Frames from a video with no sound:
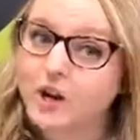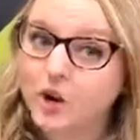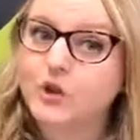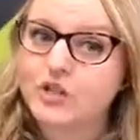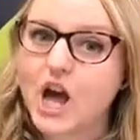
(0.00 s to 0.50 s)
a
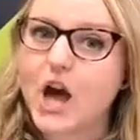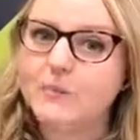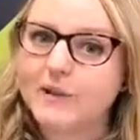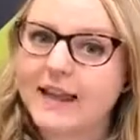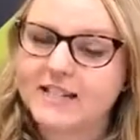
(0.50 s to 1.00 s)

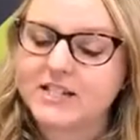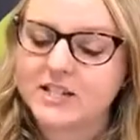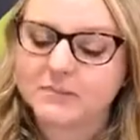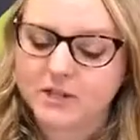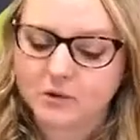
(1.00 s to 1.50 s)
long-term
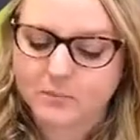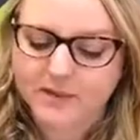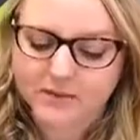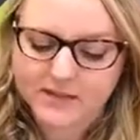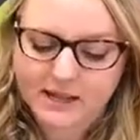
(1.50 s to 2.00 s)
relationship that you're
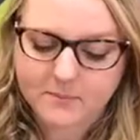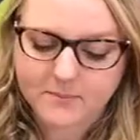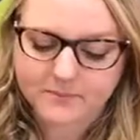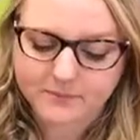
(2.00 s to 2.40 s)
building.